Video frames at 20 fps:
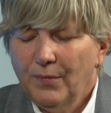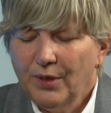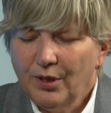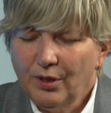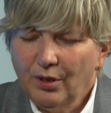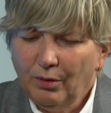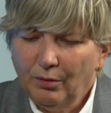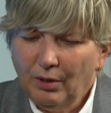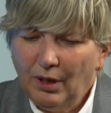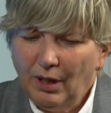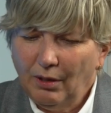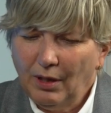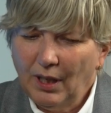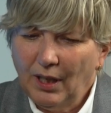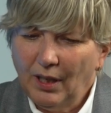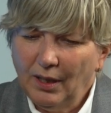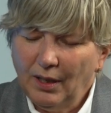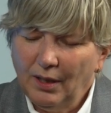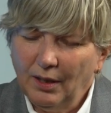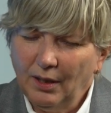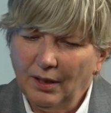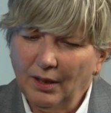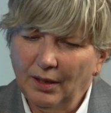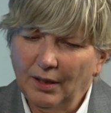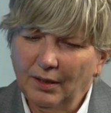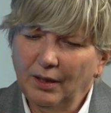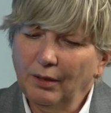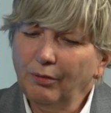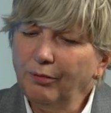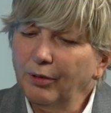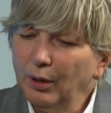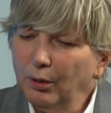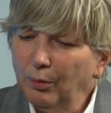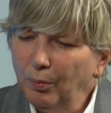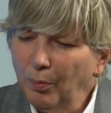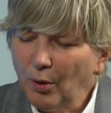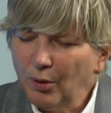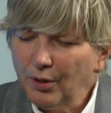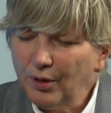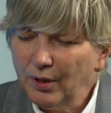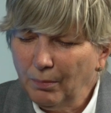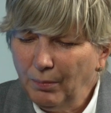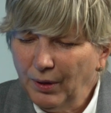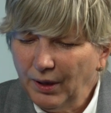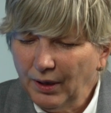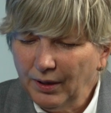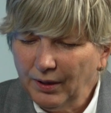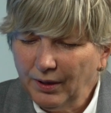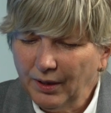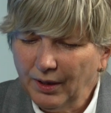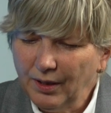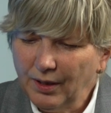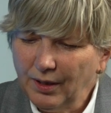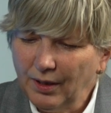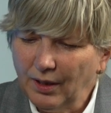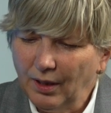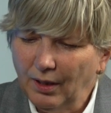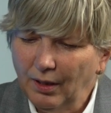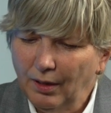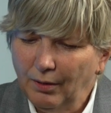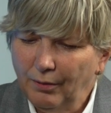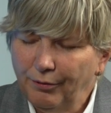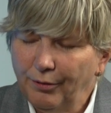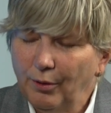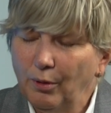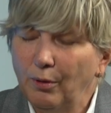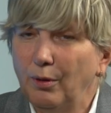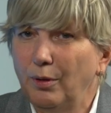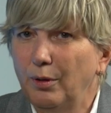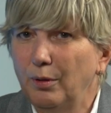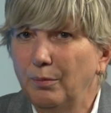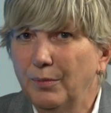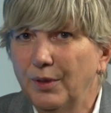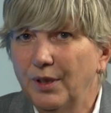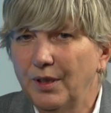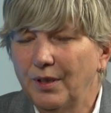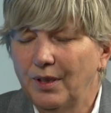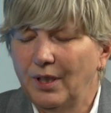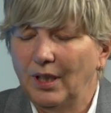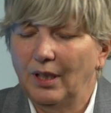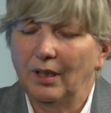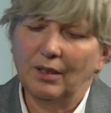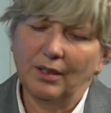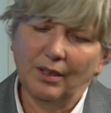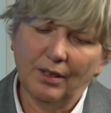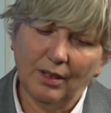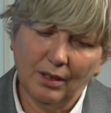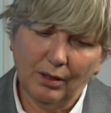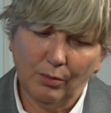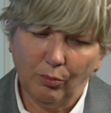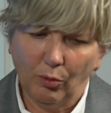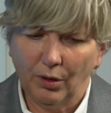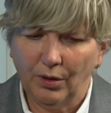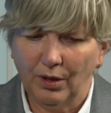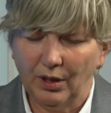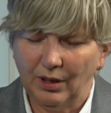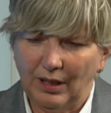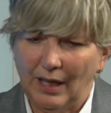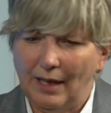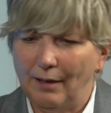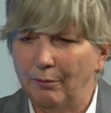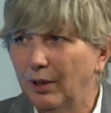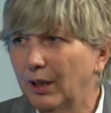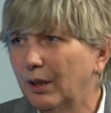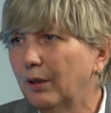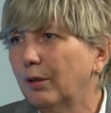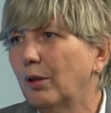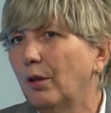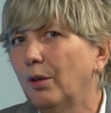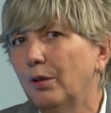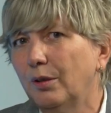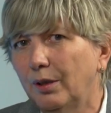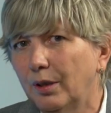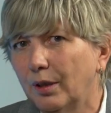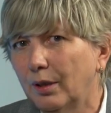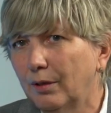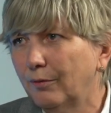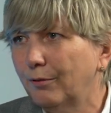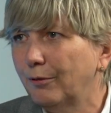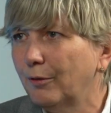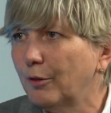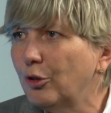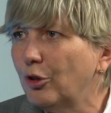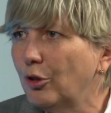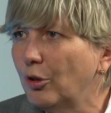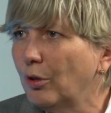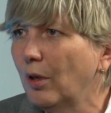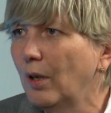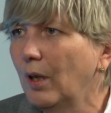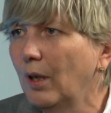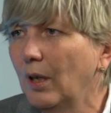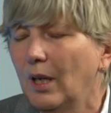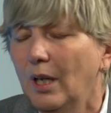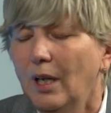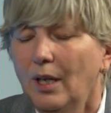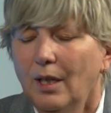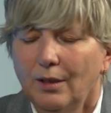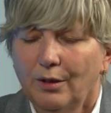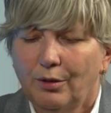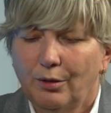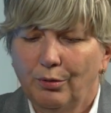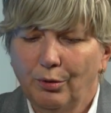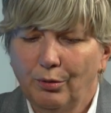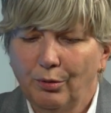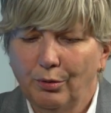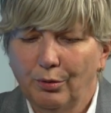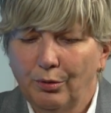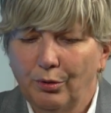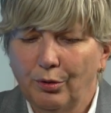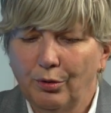So there are different possibilities for ÖAMTC. This is one, the direct contact for sure, to